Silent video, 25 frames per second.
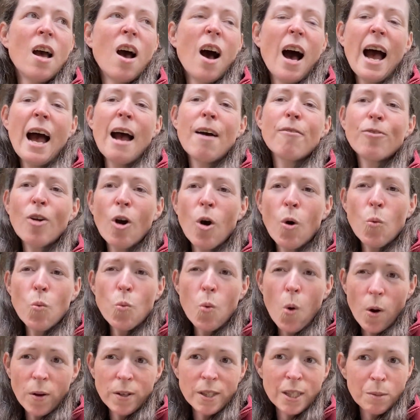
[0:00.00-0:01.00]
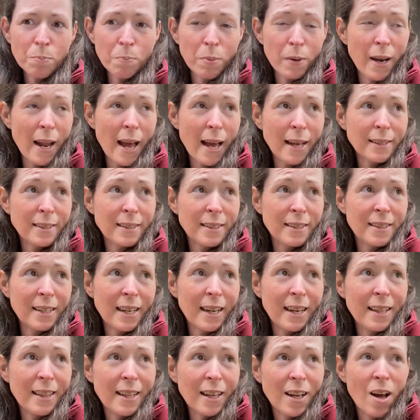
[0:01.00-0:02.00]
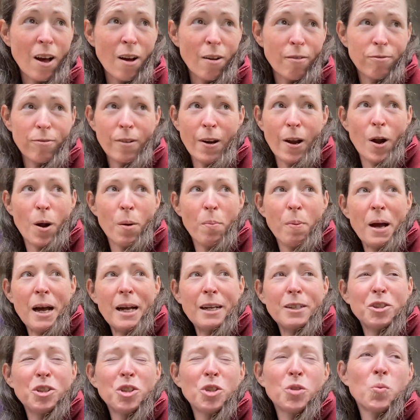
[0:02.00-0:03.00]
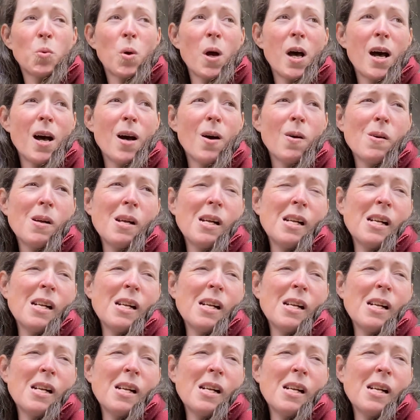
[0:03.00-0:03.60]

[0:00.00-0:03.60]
I have got a wasp nest in the cut flower patch as well.